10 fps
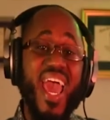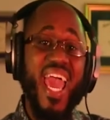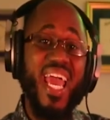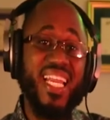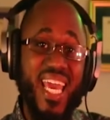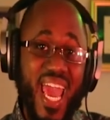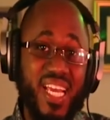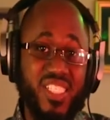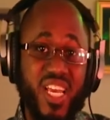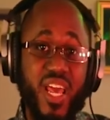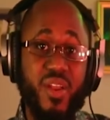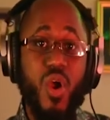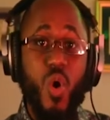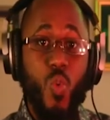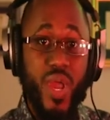engage in
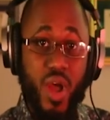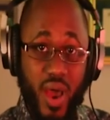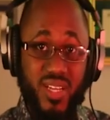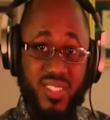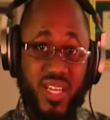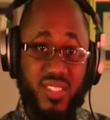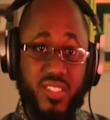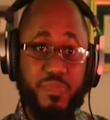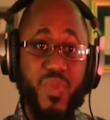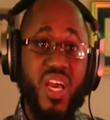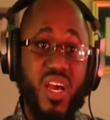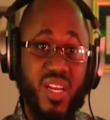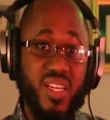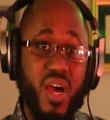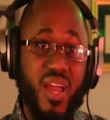reconnaissance,
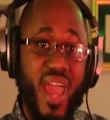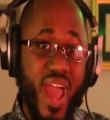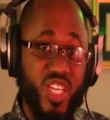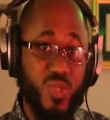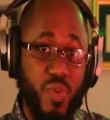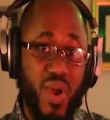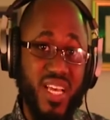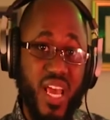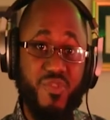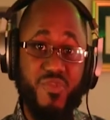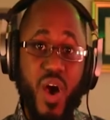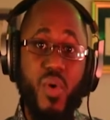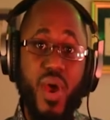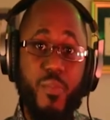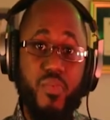conduct exploits, and follow
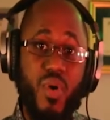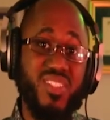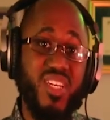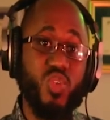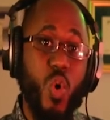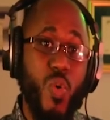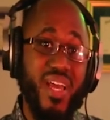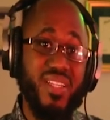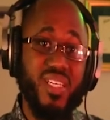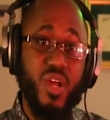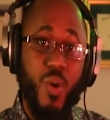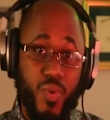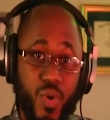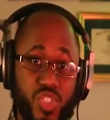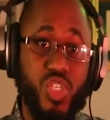a process-oriented
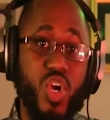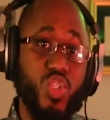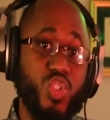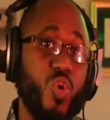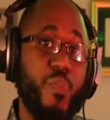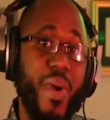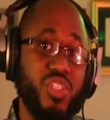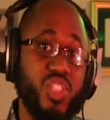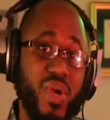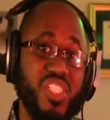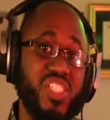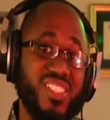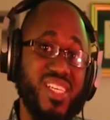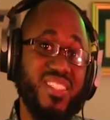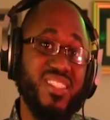approach to penetration
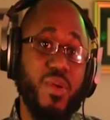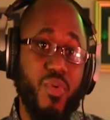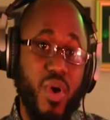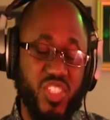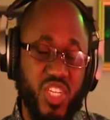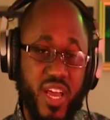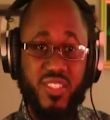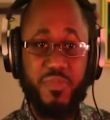testing projects.